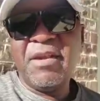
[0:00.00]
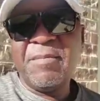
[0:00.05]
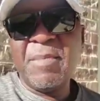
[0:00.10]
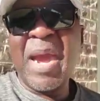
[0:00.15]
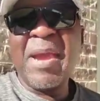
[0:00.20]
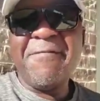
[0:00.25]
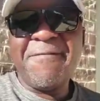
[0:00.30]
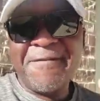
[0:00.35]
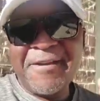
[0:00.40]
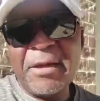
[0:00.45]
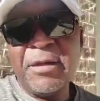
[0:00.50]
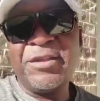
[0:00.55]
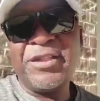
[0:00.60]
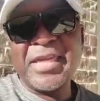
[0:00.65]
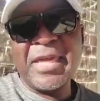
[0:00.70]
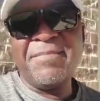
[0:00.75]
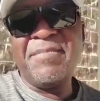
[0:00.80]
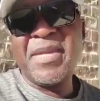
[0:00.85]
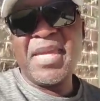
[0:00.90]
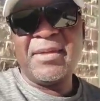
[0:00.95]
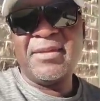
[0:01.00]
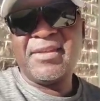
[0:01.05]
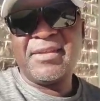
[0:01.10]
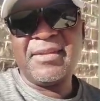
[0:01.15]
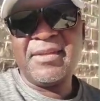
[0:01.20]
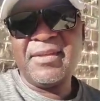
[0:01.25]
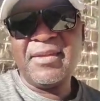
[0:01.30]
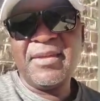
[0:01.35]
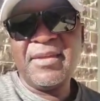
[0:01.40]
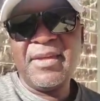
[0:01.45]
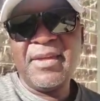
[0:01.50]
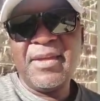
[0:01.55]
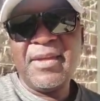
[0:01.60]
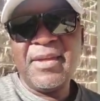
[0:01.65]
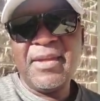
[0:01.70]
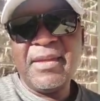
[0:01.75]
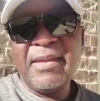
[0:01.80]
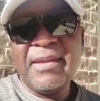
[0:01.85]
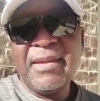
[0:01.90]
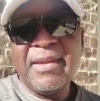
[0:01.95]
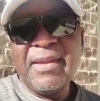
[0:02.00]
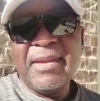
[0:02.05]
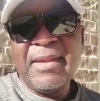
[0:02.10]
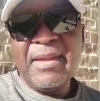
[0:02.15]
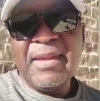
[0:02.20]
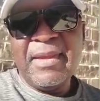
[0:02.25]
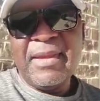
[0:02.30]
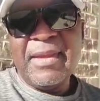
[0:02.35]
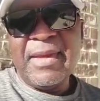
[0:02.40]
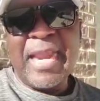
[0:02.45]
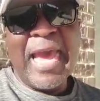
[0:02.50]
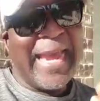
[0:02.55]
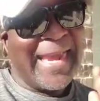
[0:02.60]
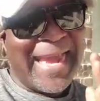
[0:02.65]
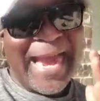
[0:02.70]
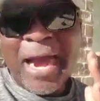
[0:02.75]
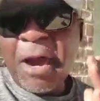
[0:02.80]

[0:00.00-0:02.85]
my fellow Zambians, like I